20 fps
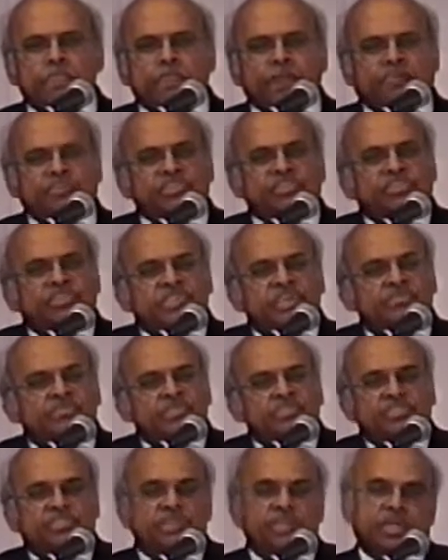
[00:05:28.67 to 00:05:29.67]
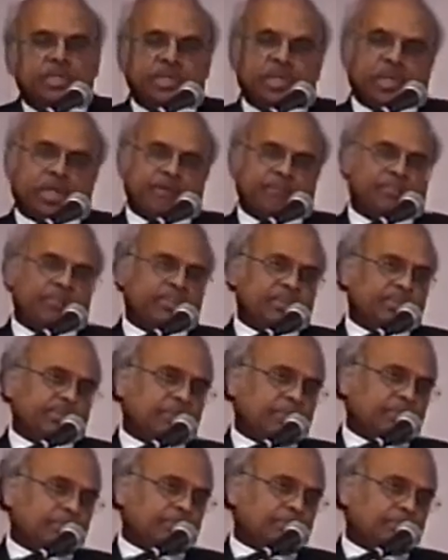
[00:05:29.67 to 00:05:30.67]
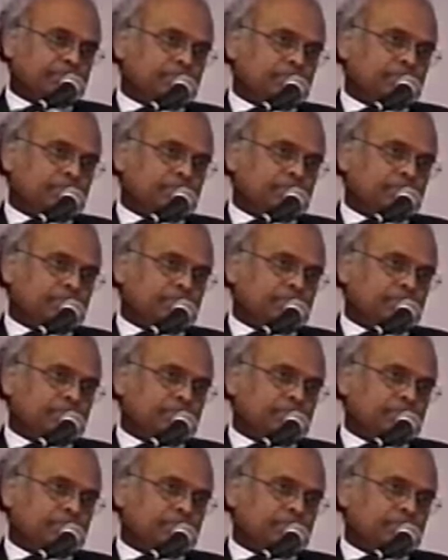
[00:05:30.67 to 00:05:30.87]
at the service of other people.